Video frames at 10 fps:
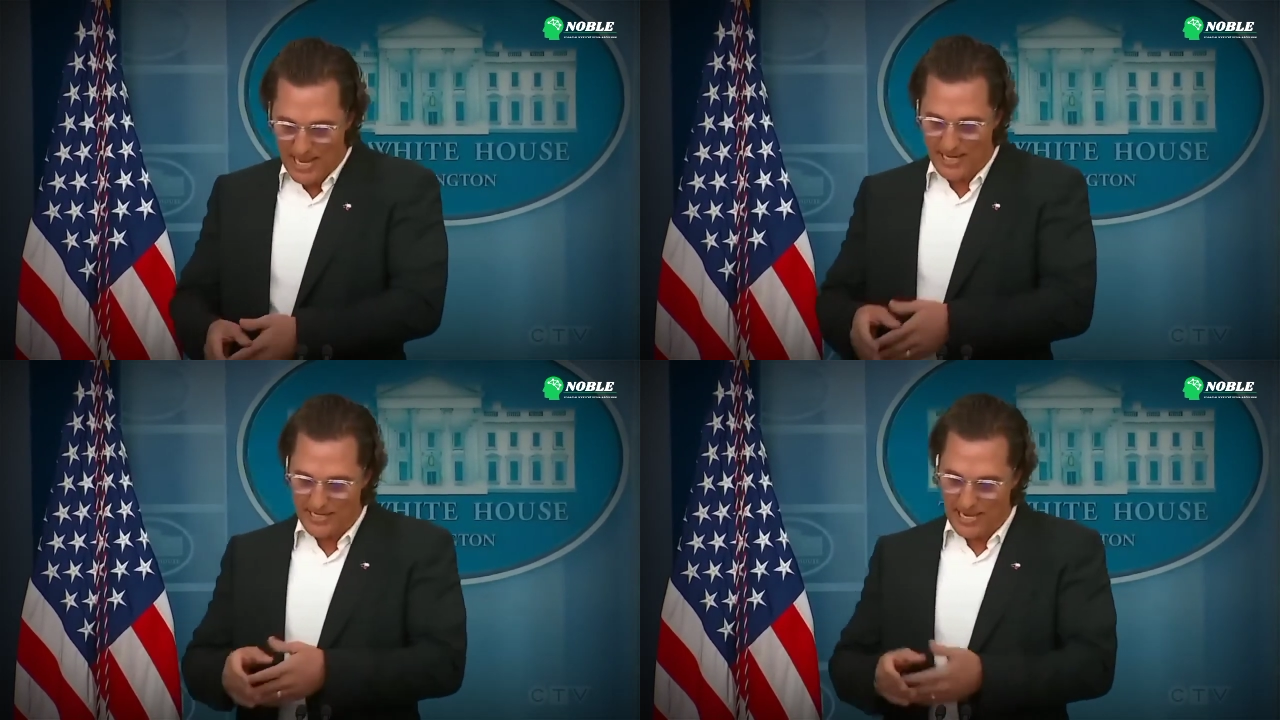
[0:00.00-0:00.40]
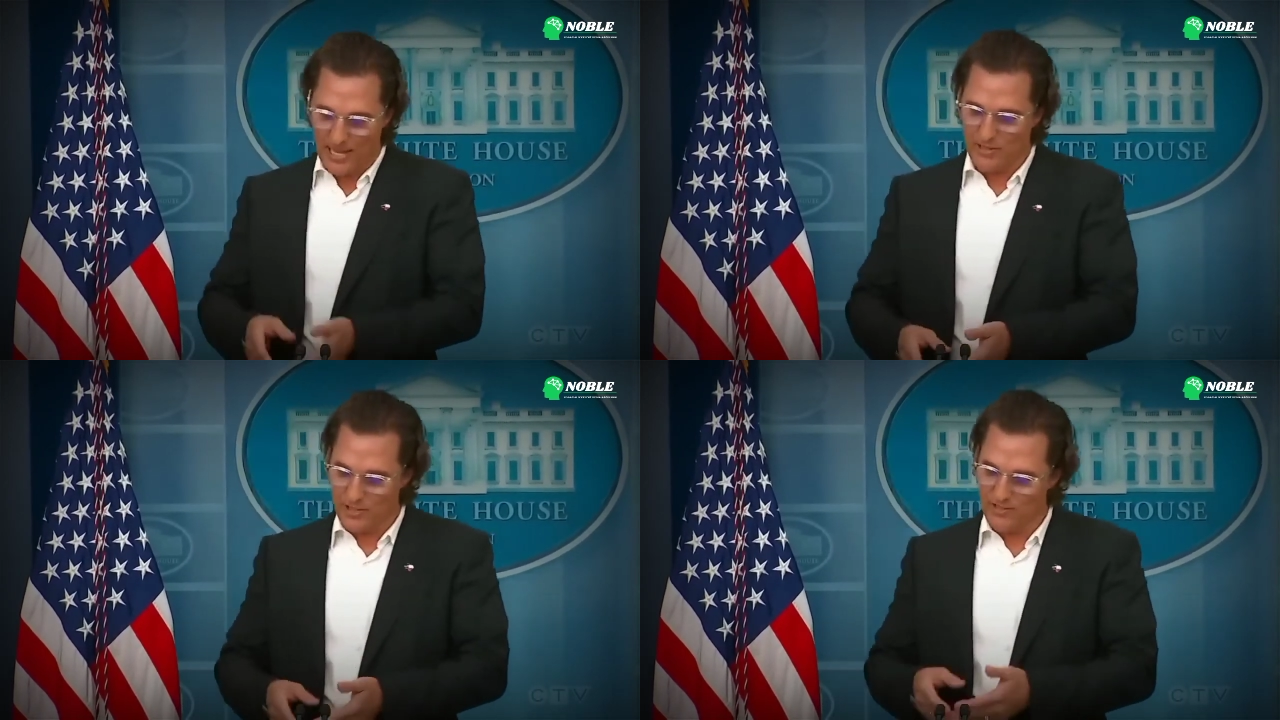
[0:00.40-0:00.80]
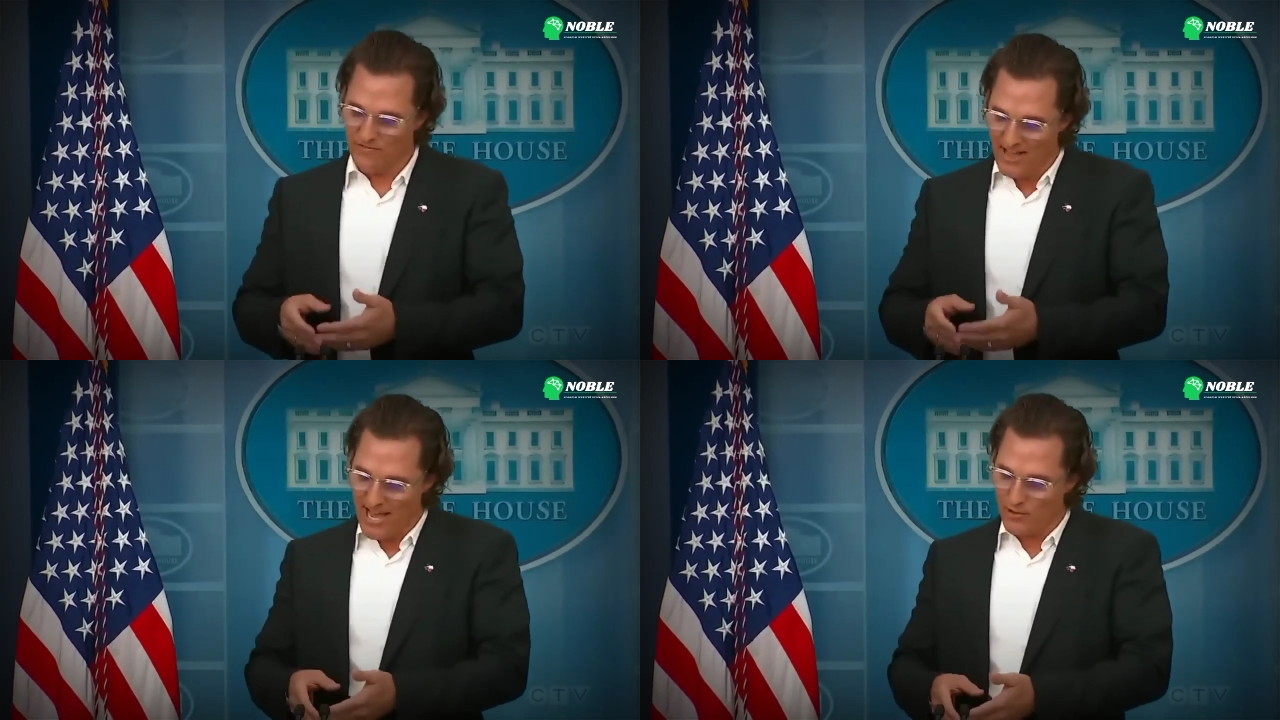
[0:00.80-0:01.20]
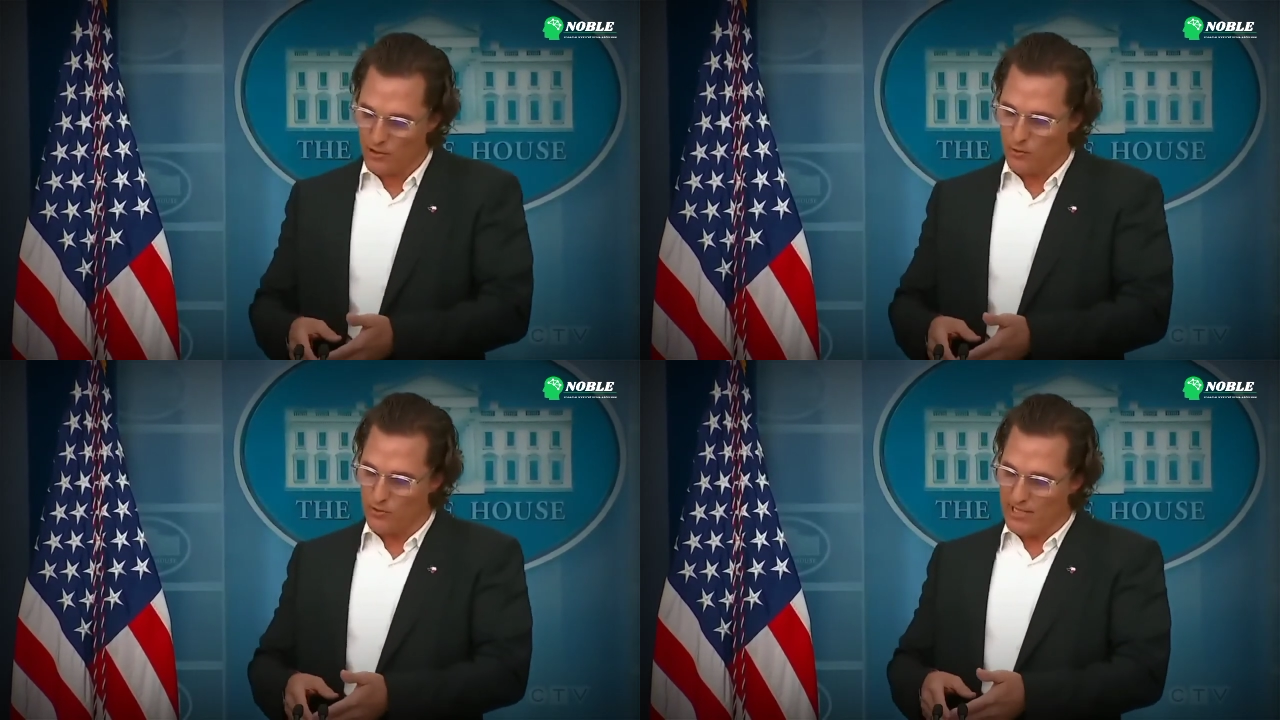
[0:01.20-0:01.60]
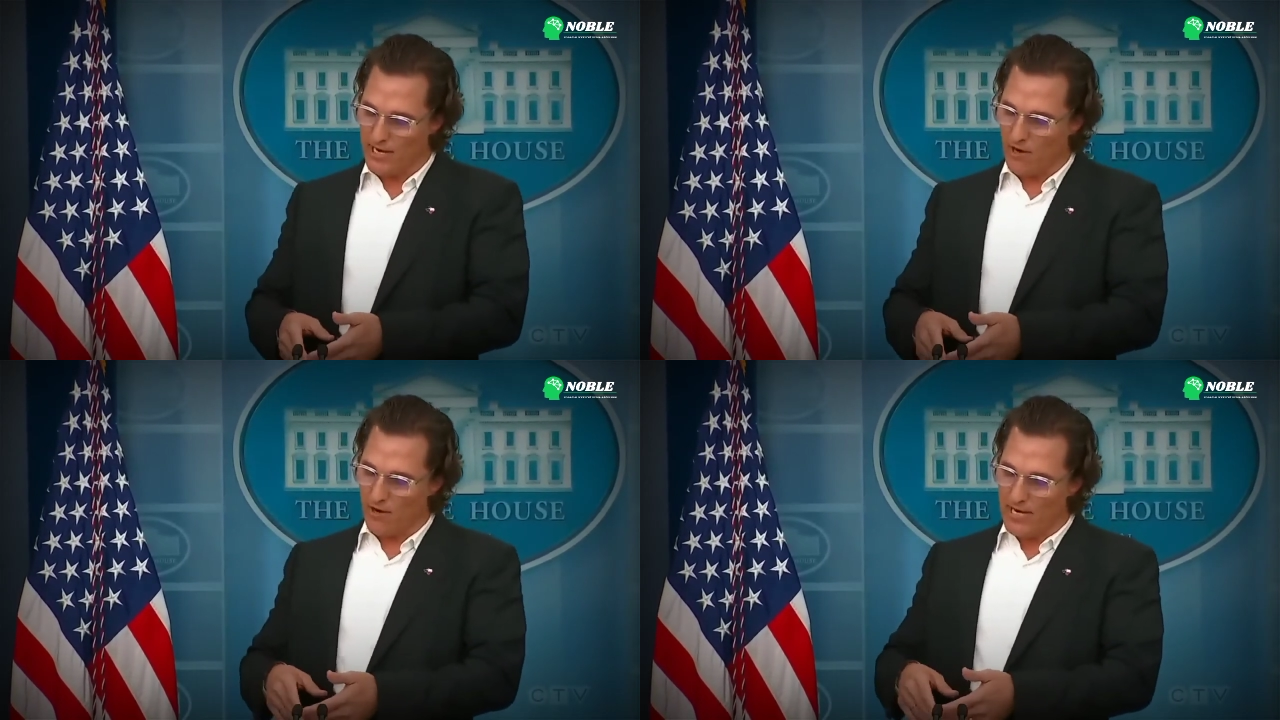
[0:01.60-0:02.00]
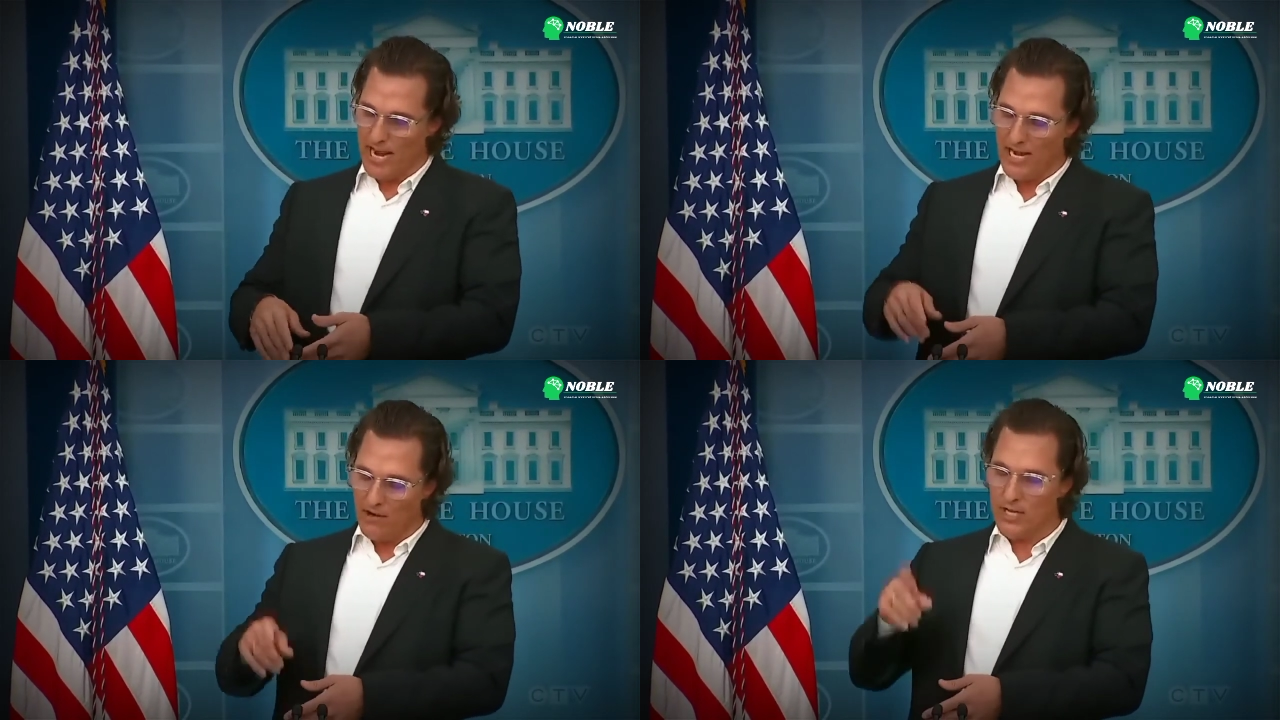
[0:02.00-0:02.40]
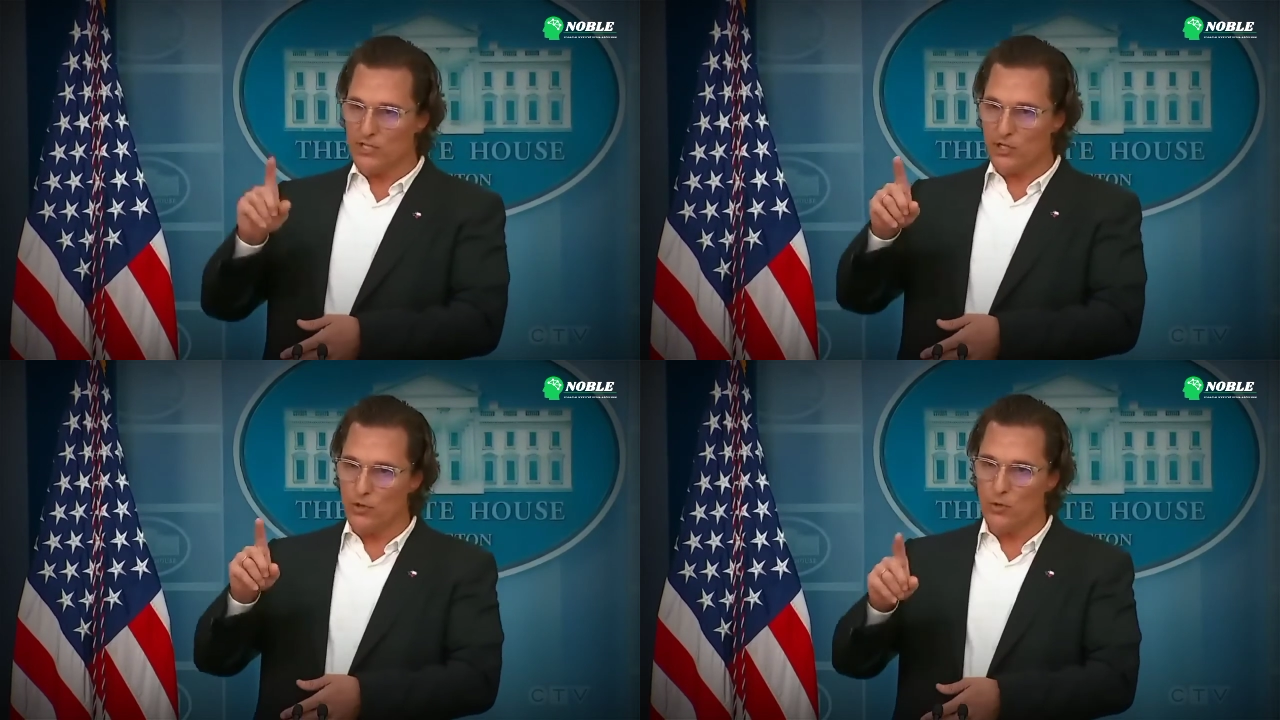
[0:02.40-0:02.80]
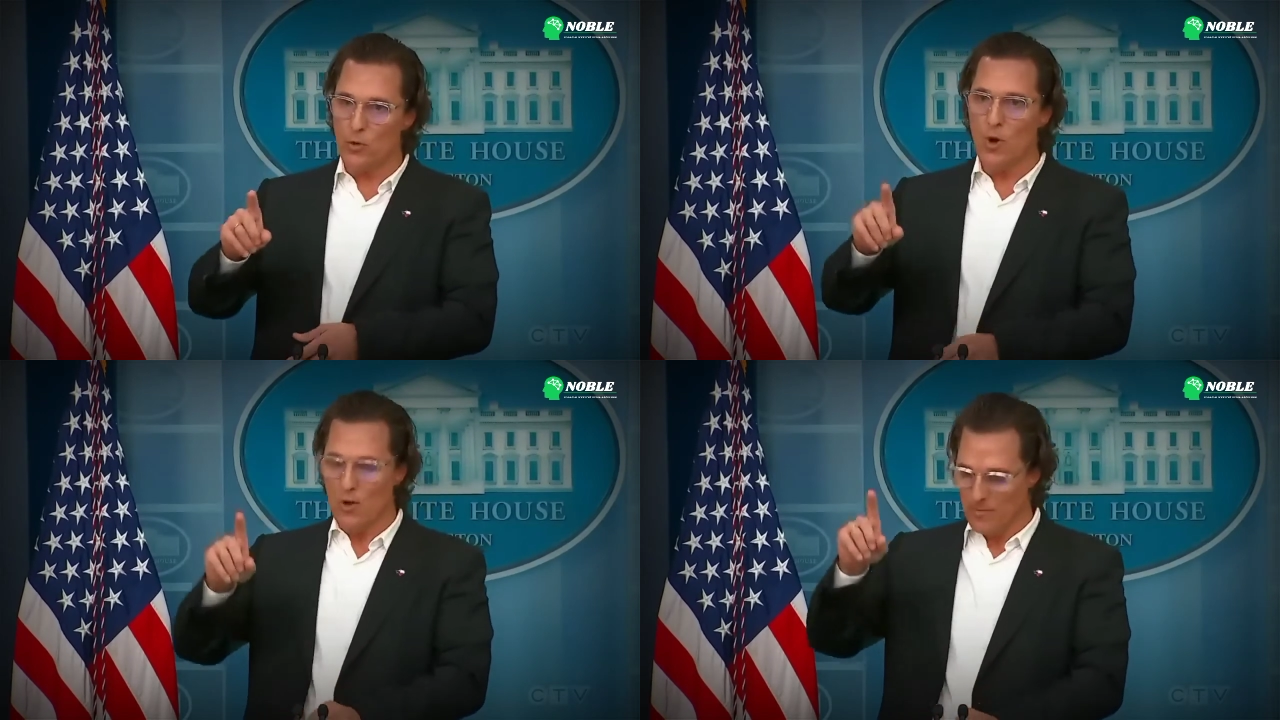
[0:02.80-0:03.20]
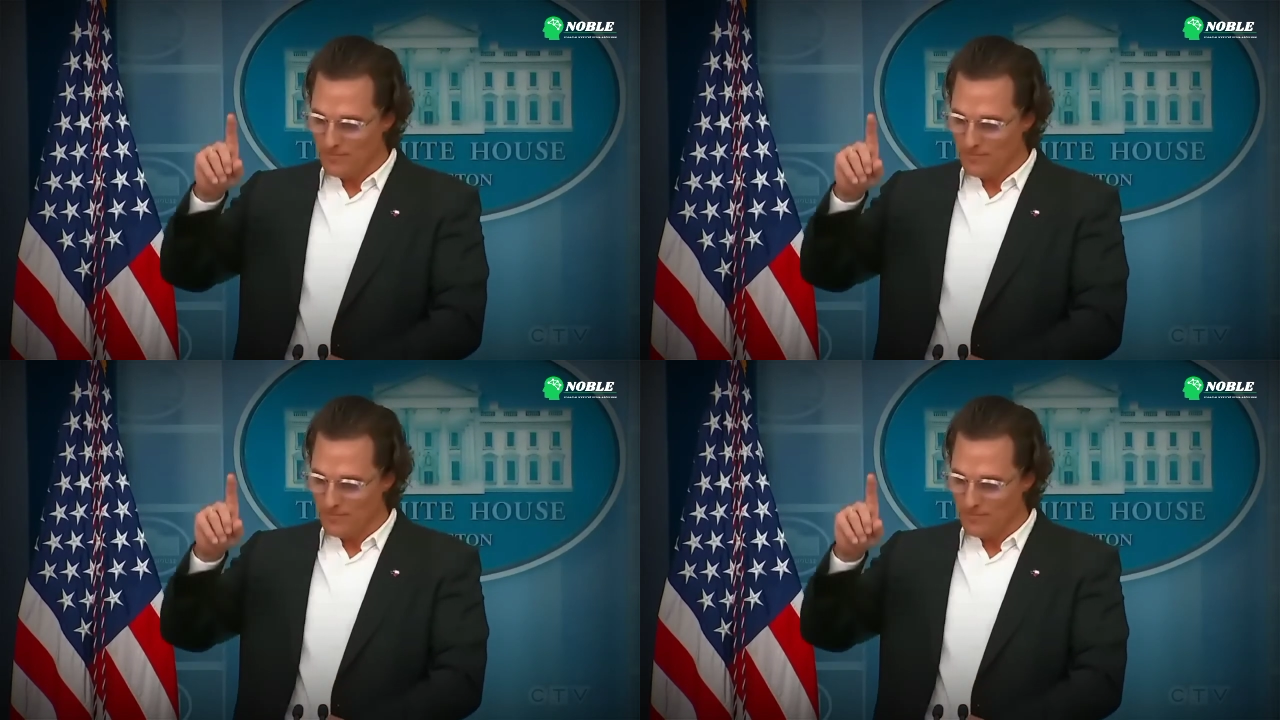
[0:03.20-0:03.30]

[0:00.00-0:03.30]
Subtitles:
and acknowledge the values that are inherent to,